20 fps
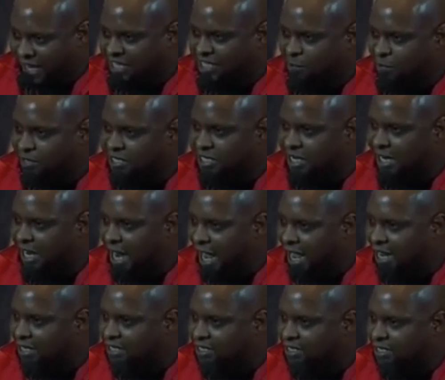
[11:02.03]
of
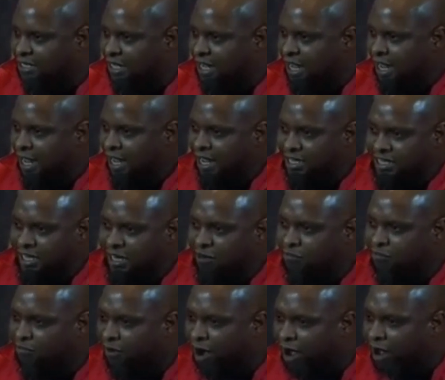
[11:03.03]
transmission lines.
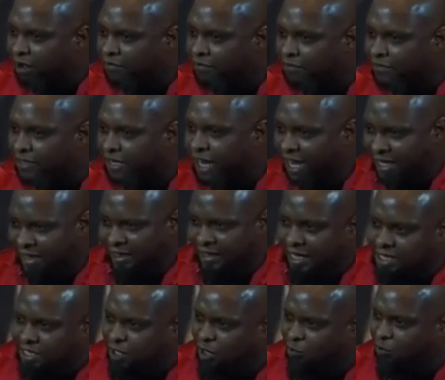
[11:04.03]
It's
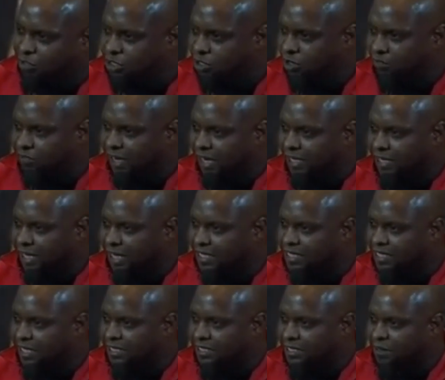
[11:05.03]
involved in distribution of
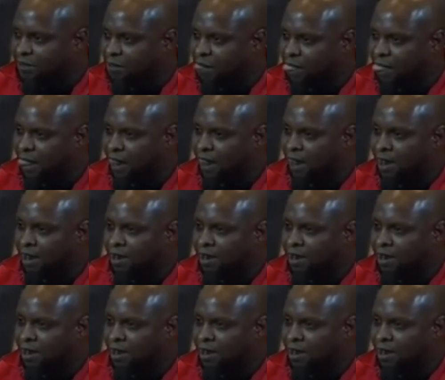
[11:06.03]
electricity.